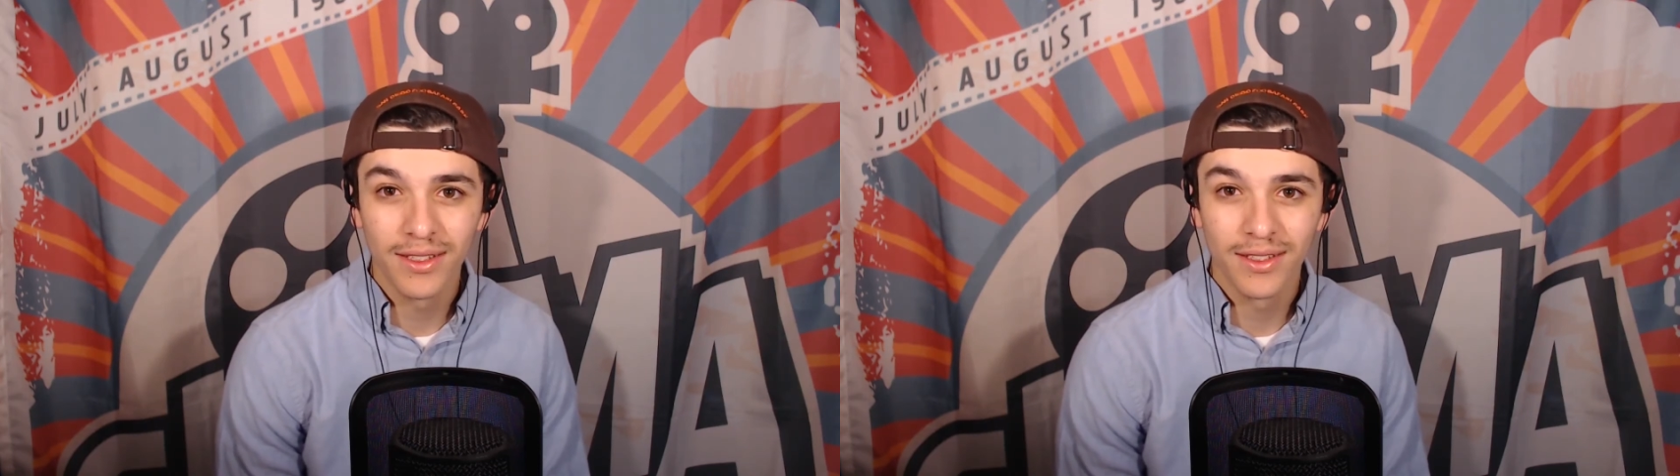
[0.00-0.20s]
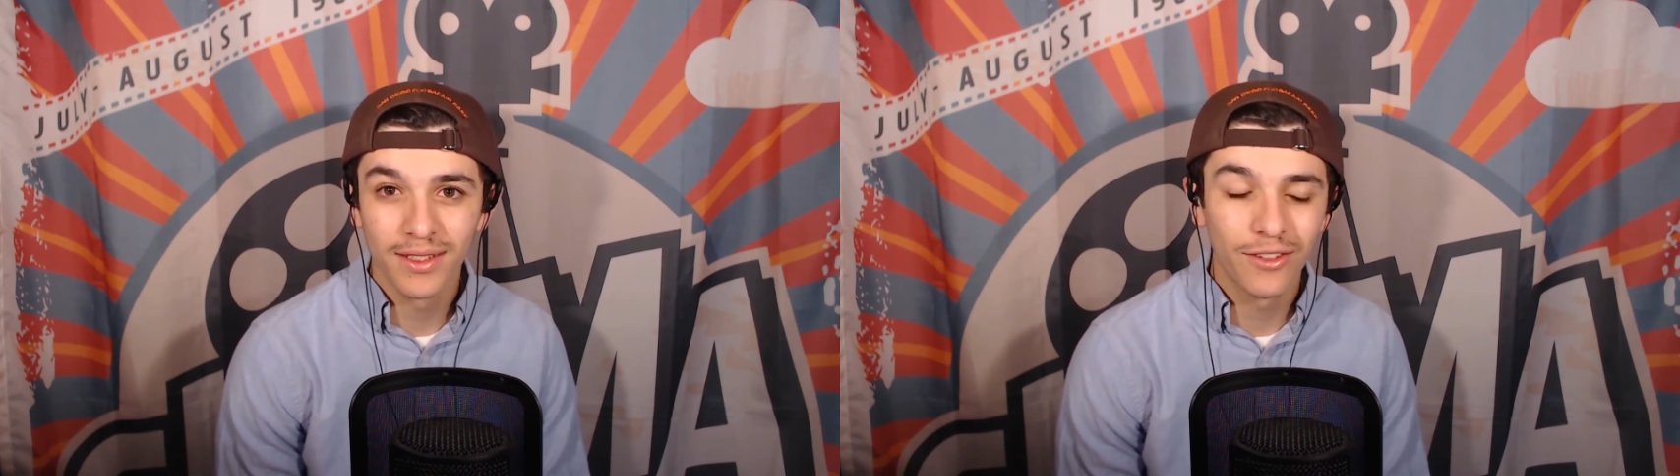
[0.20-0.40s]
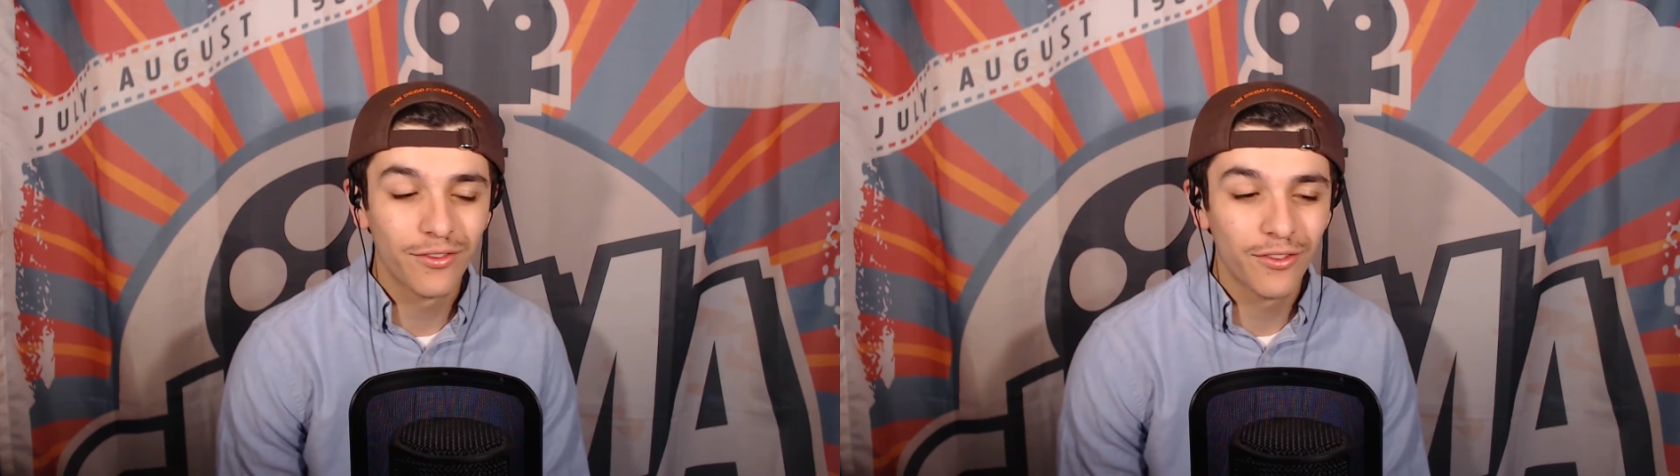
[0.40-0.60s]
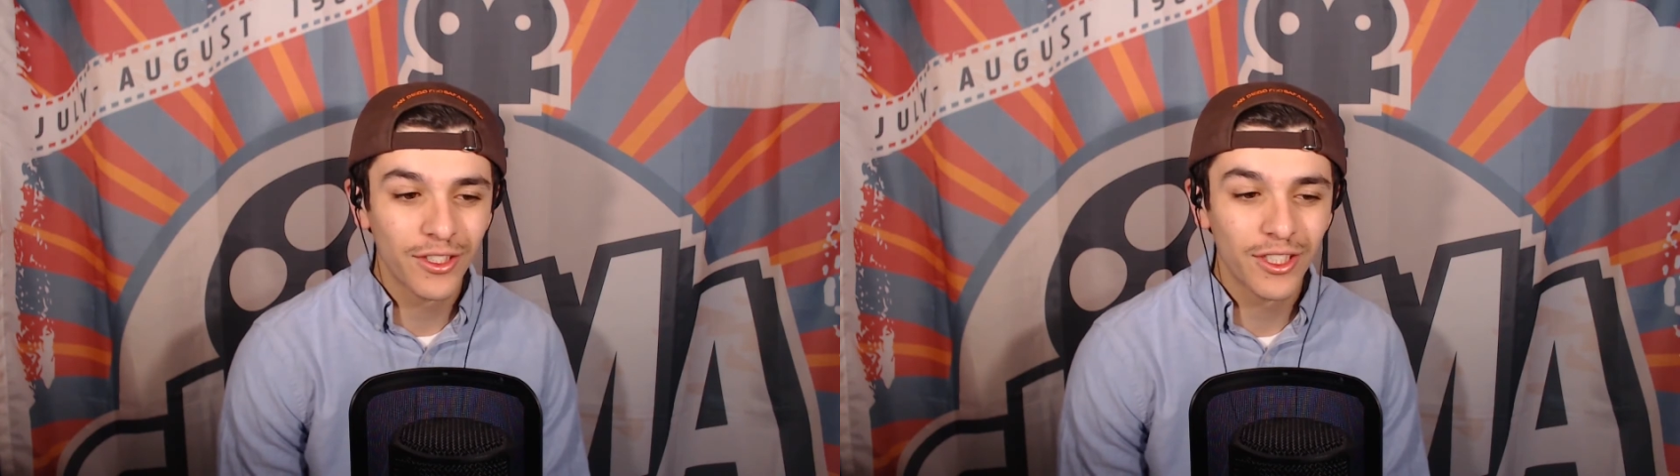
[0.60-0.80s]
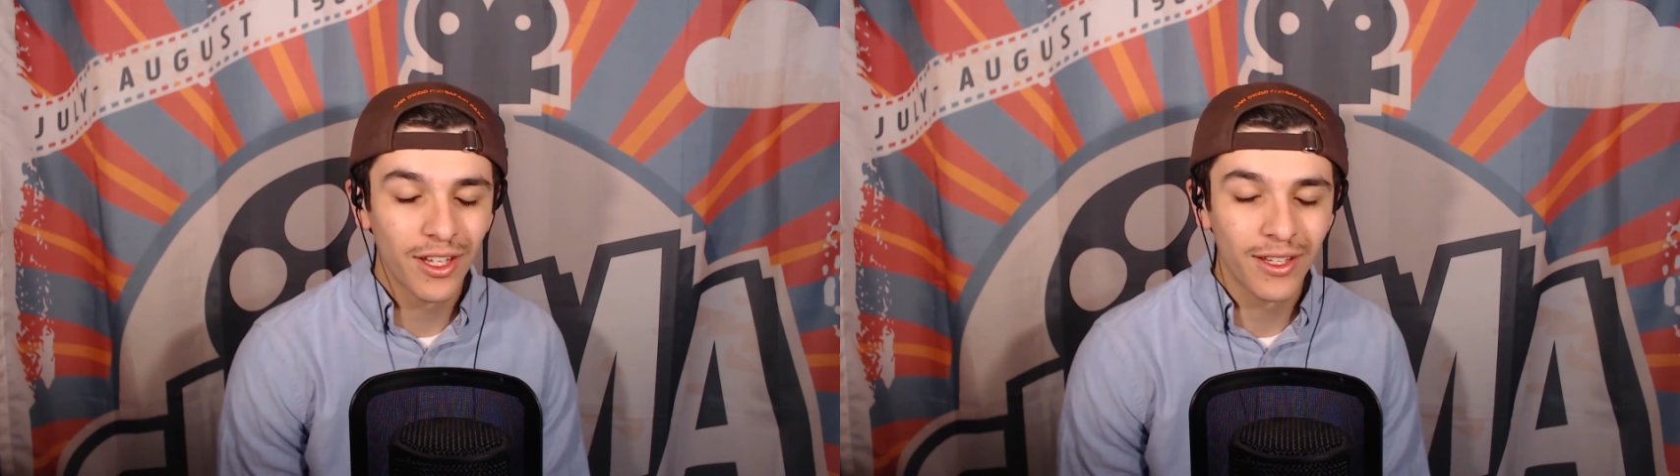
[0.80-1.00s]

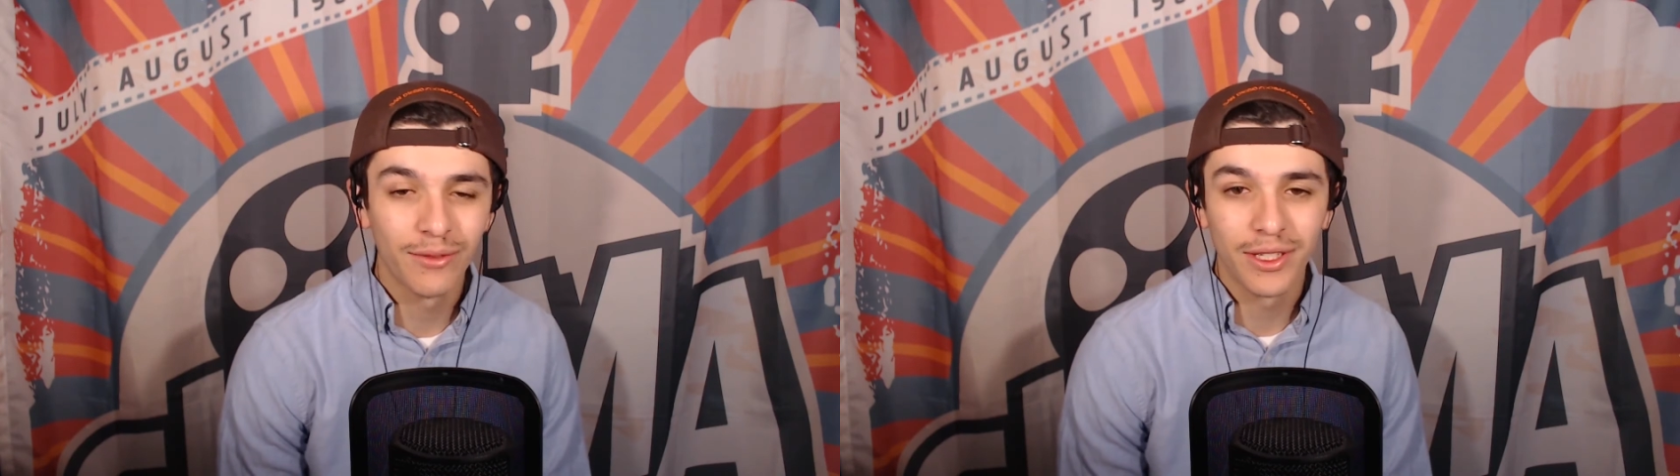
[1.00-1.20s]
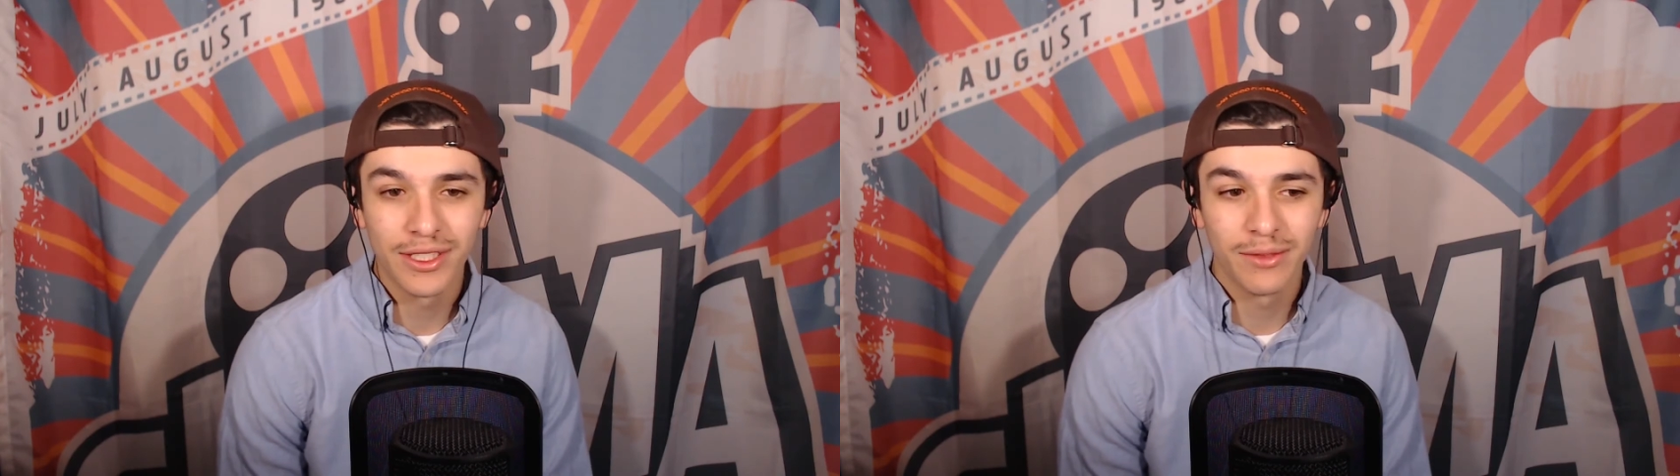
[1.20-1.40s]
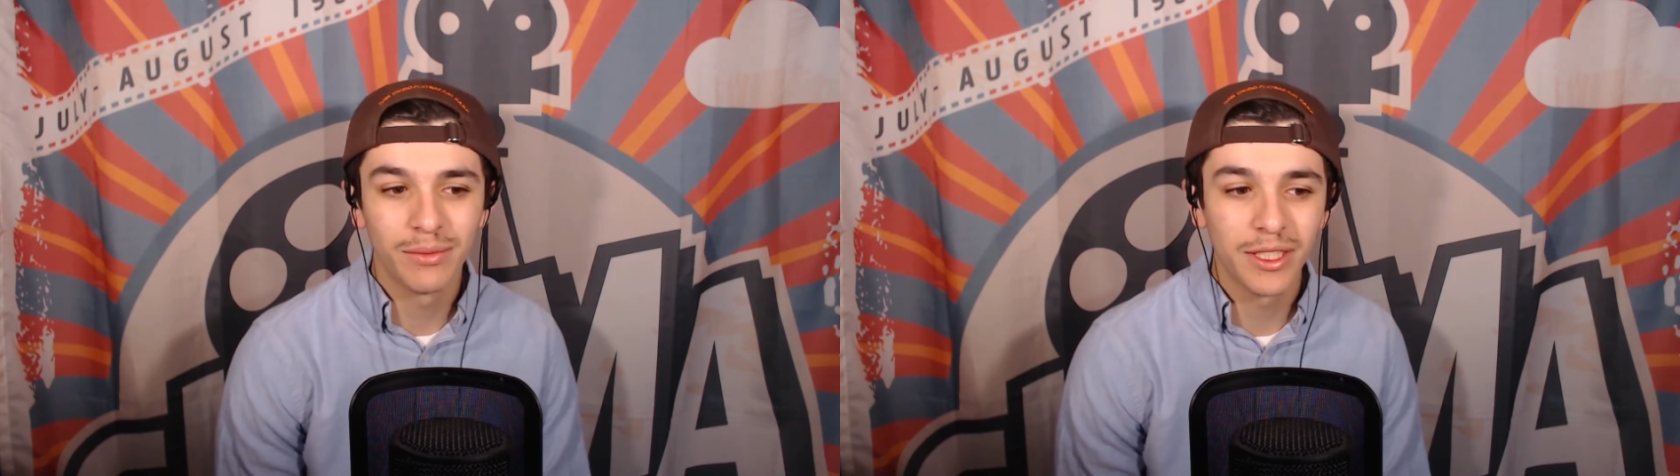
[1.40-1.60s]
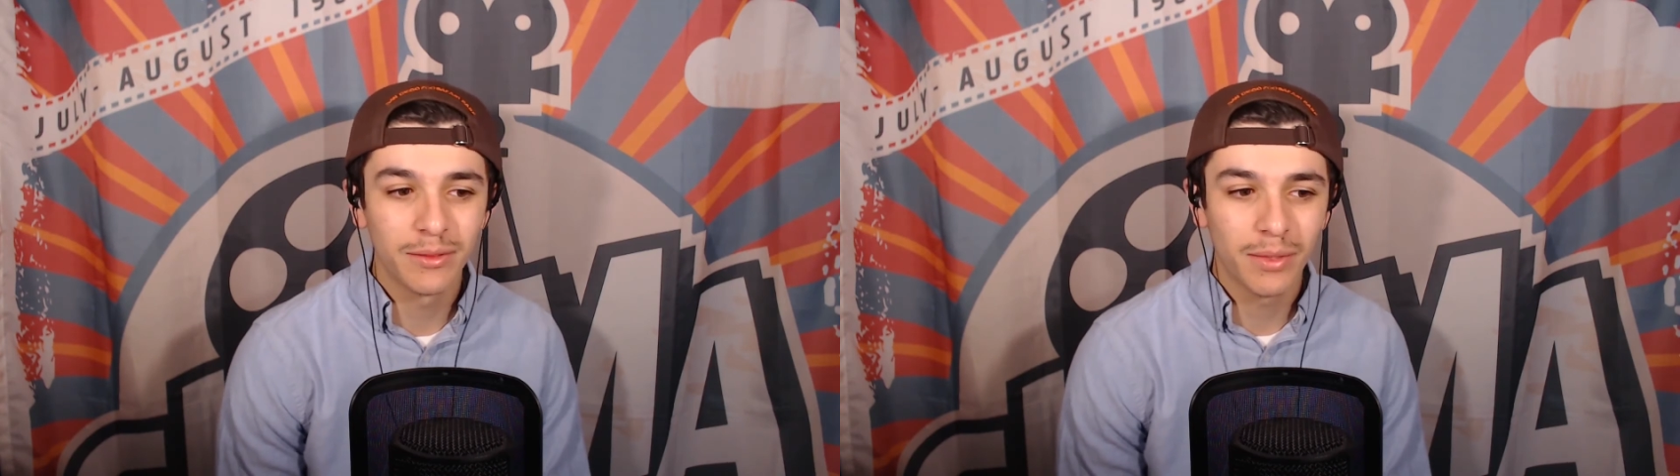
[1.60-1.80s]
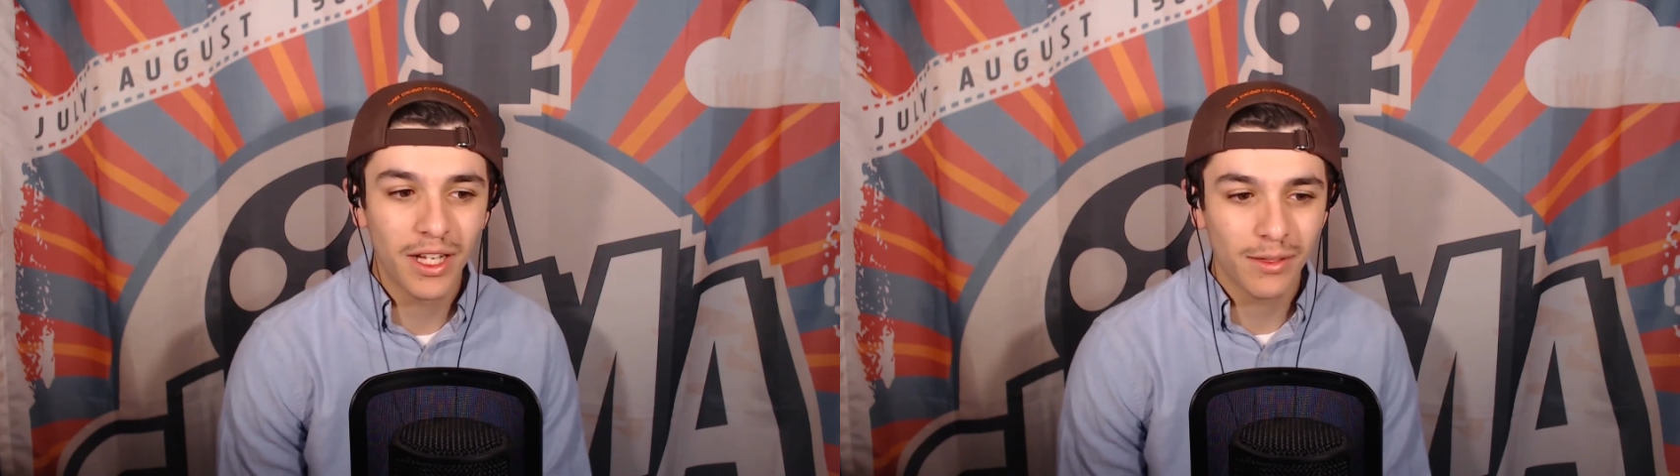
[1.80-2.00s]
Unfortunately, rest in peace,
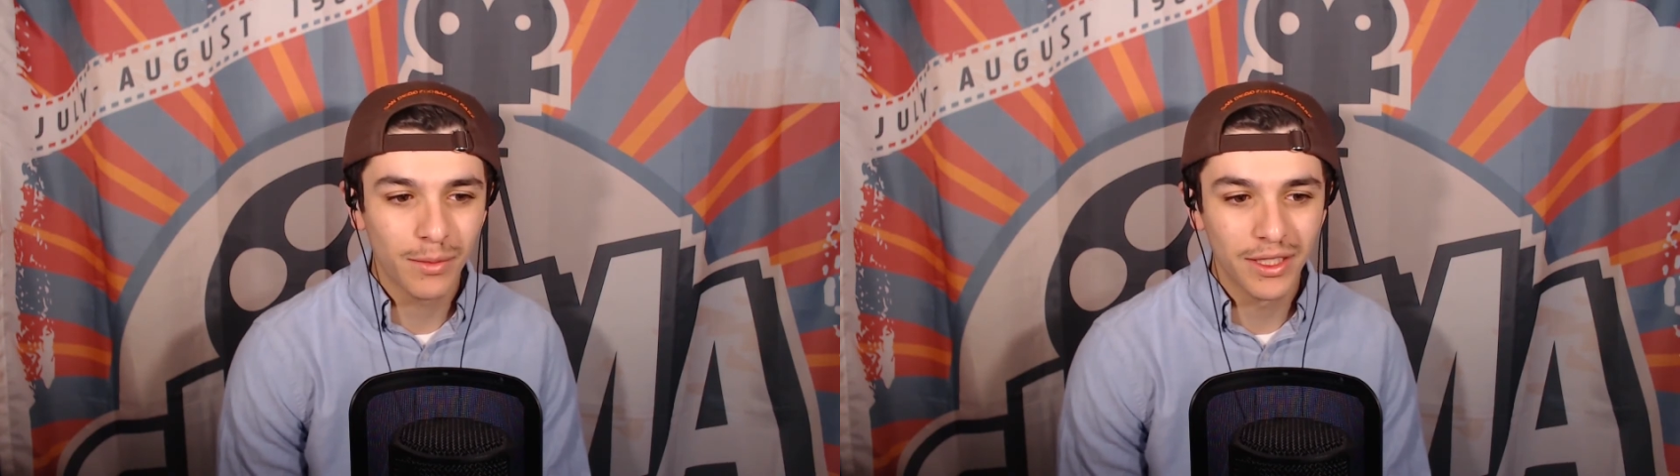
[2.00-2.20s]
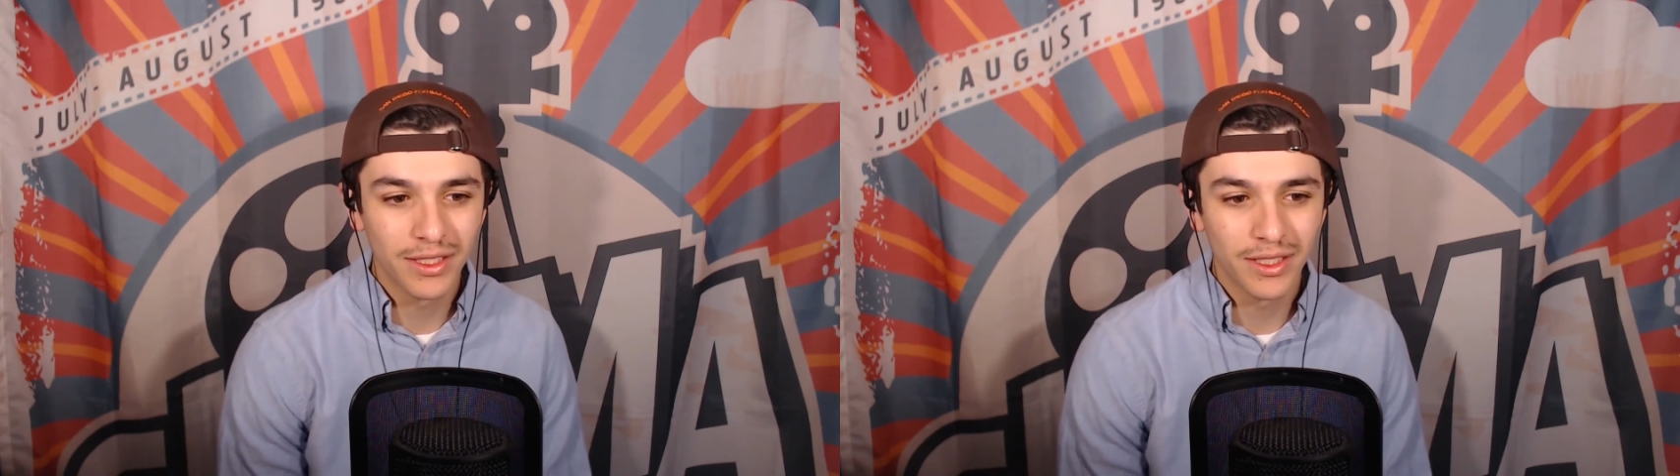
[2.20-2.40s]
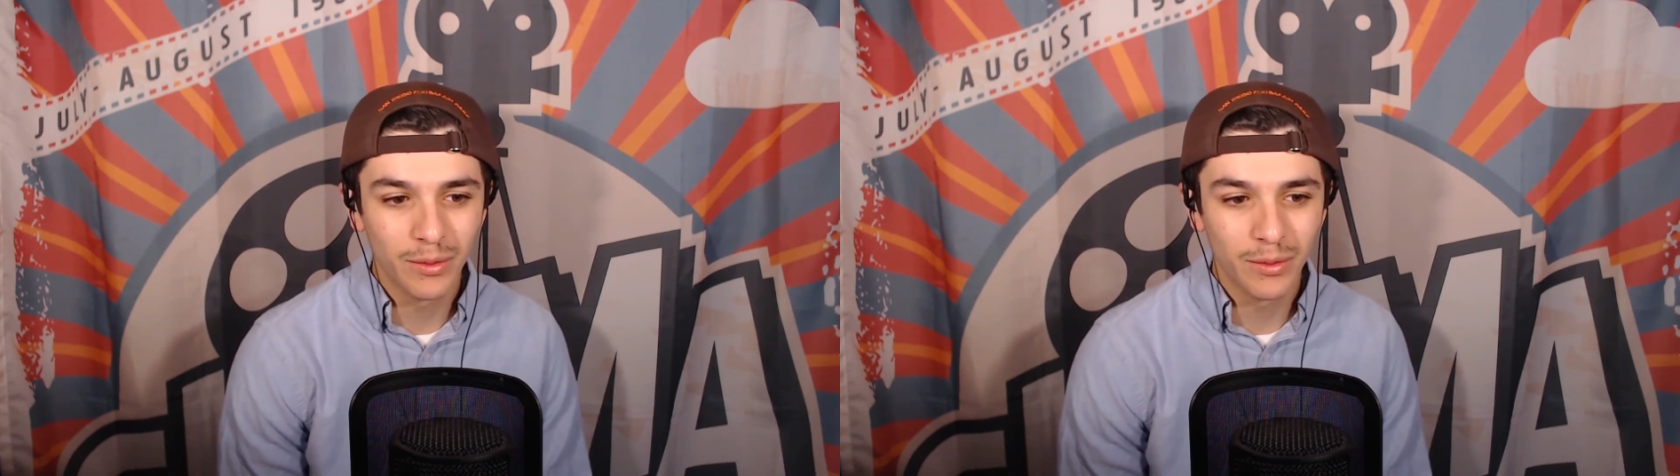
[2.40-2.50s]
Blockbuster,